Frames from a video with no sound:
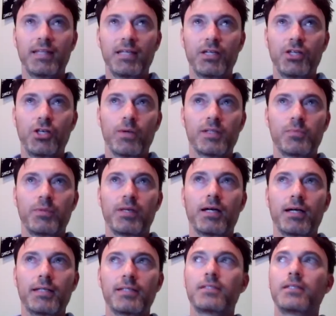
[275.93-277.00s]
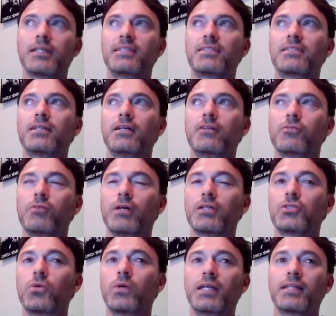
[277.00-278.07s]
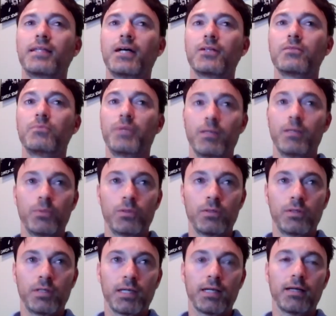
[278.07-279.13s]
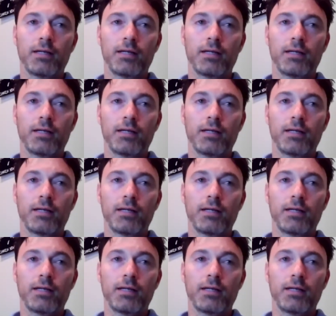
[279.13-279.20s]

I think USPI is itself around 20,000 people.